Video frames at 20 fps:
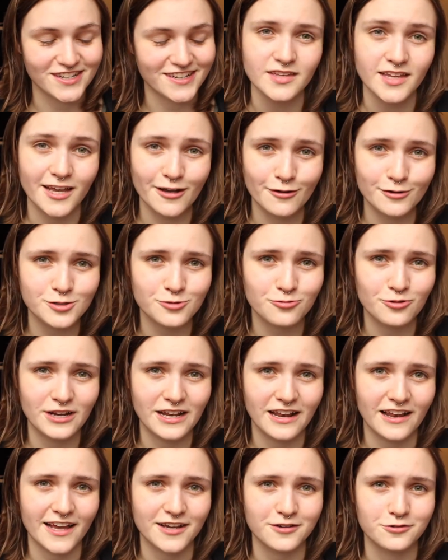it. I also
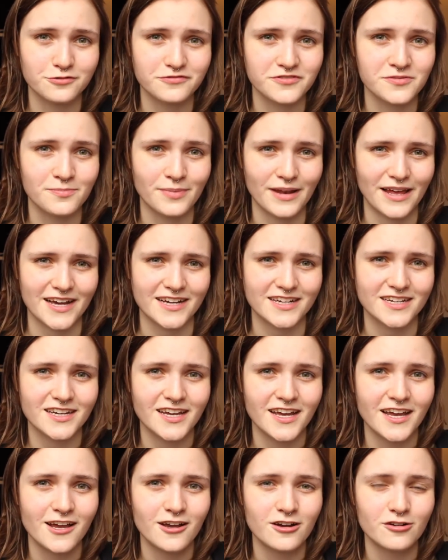really like Orphan Black,
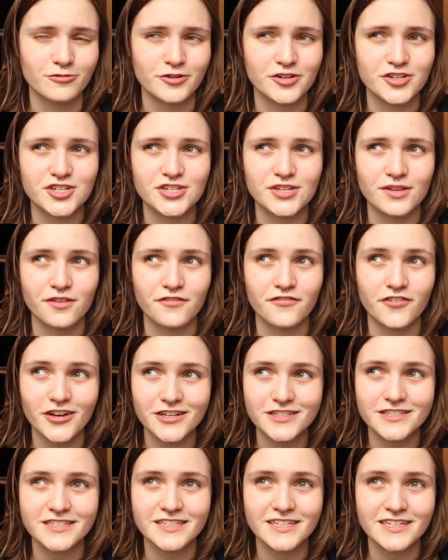which the
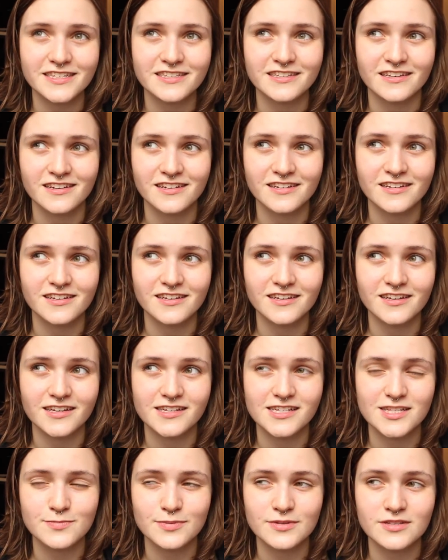first season,
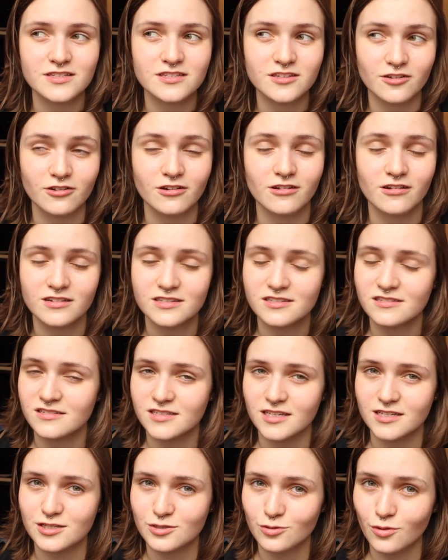it's been so long since
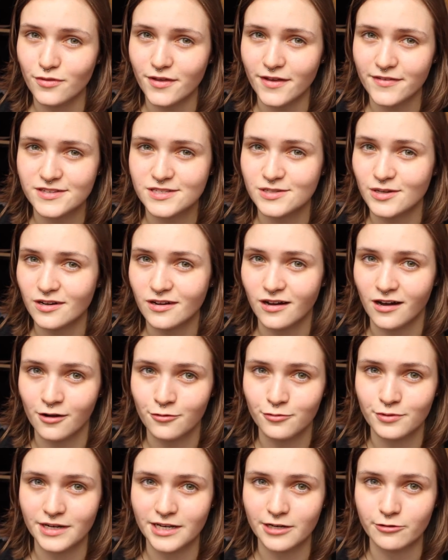I saw that, so I
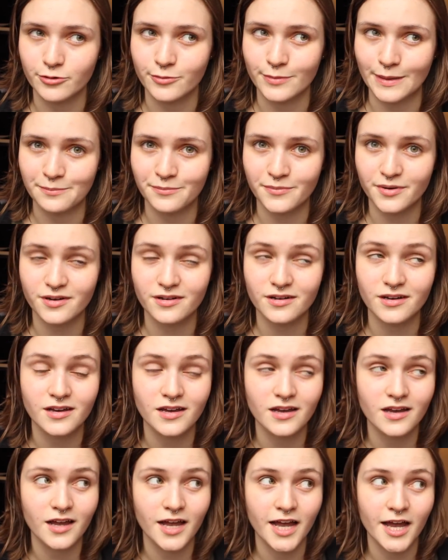can't really remember,
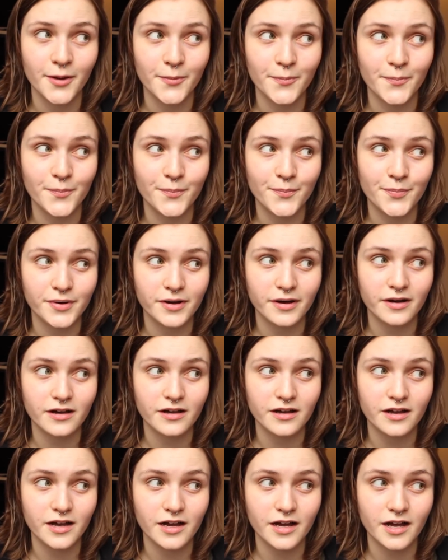
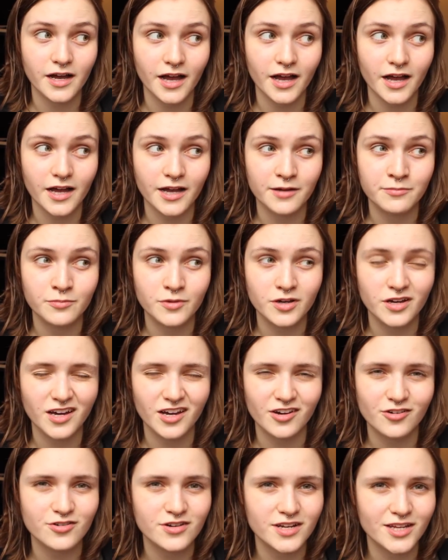but I'm
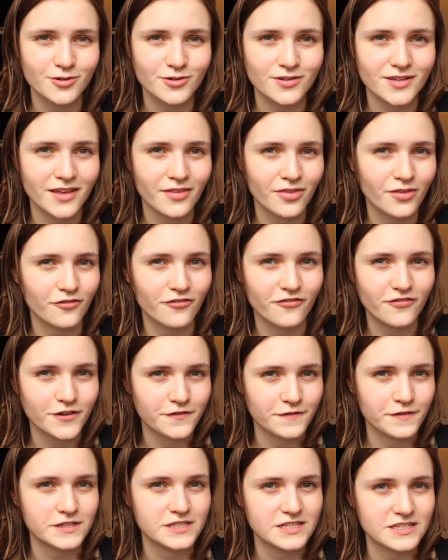currently in the
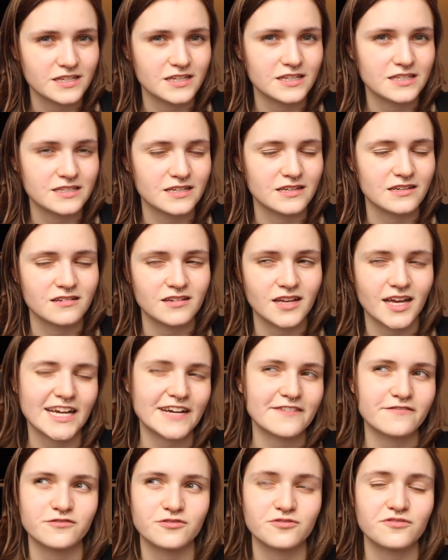5th season. I
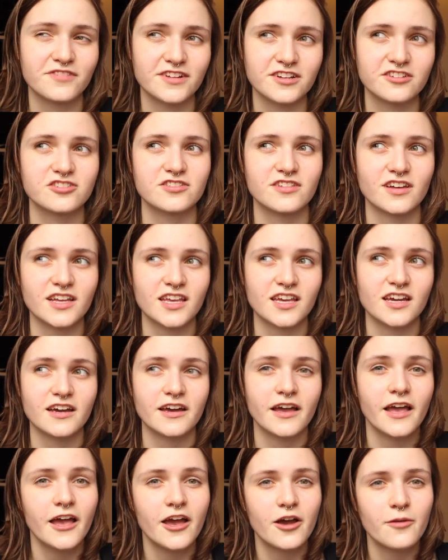haven't finished that
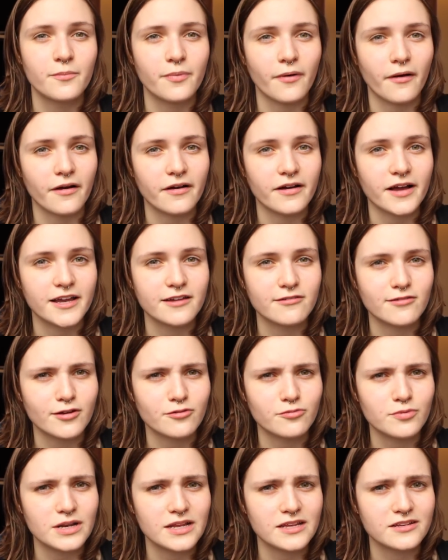yet, but I
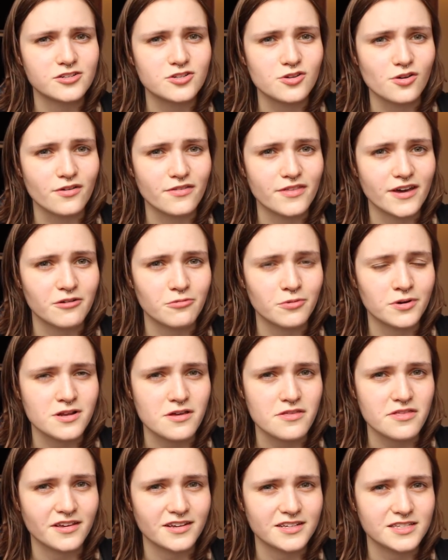really enjoy that one.
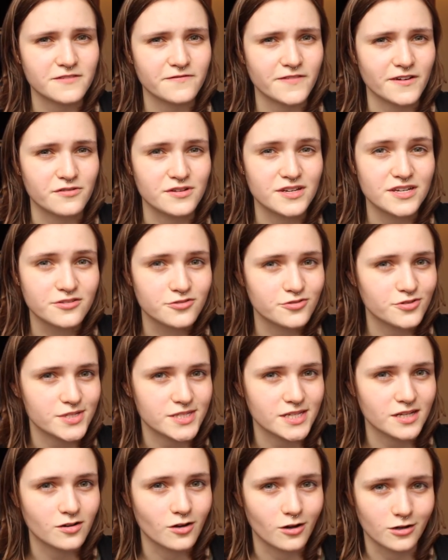I think it's a very
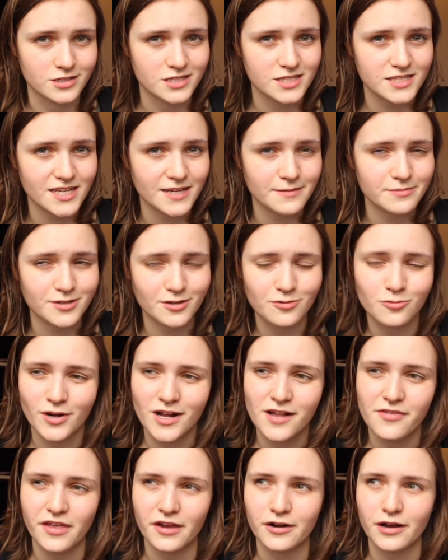interesting concept, and
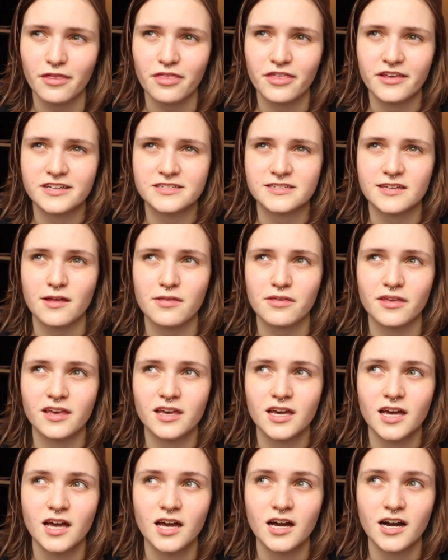while there are things that I
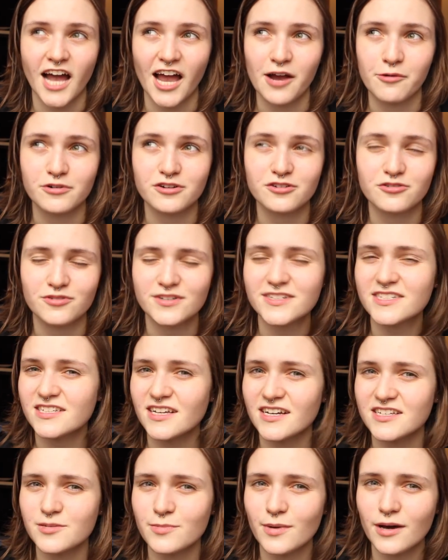think I would
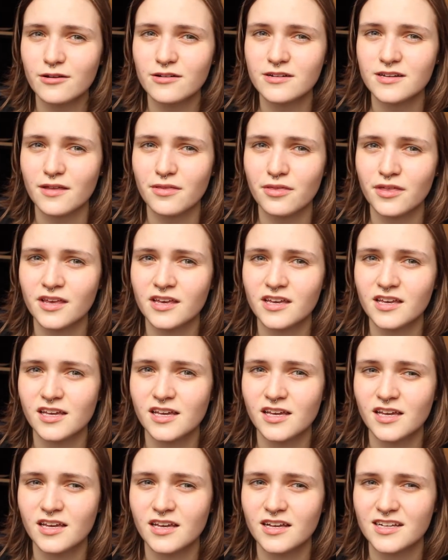criticize about it, I think
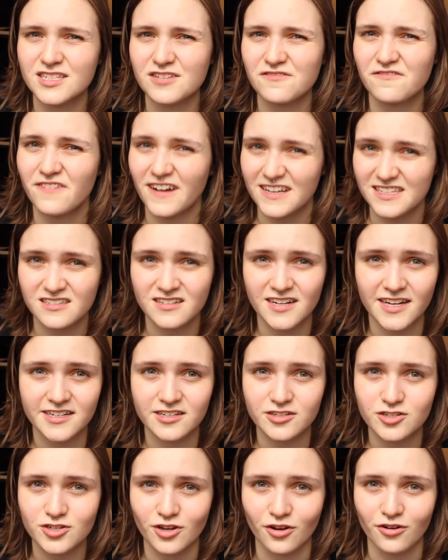it's a
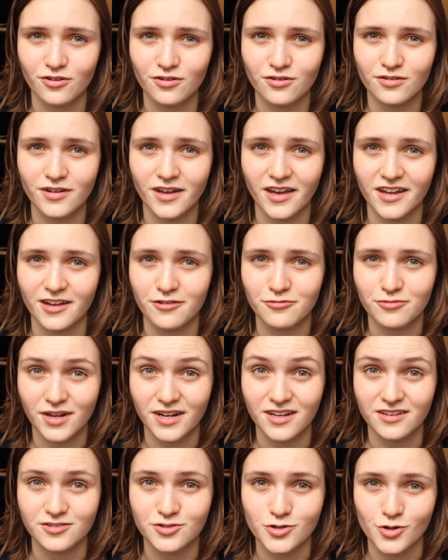fascinating show and I
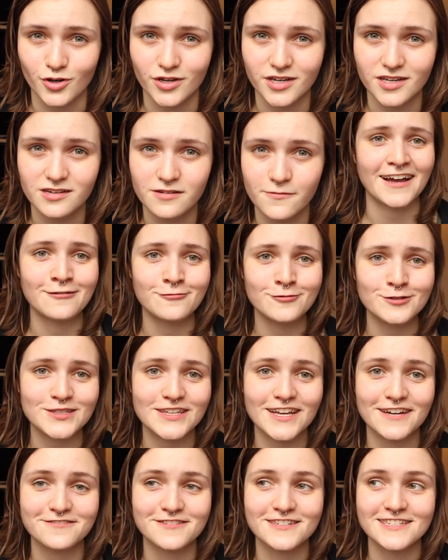really enjoy it. I
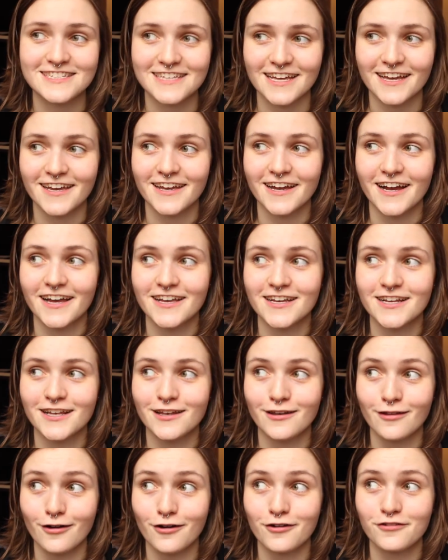also have to say I
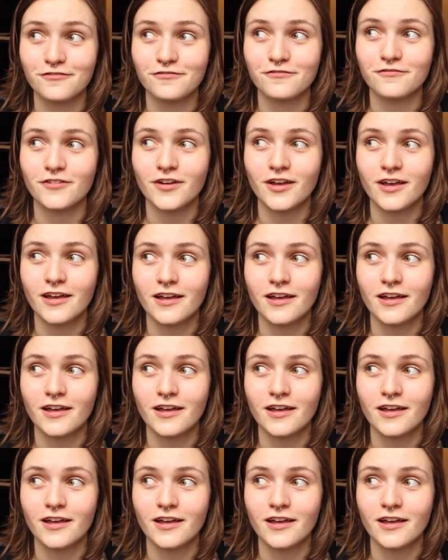love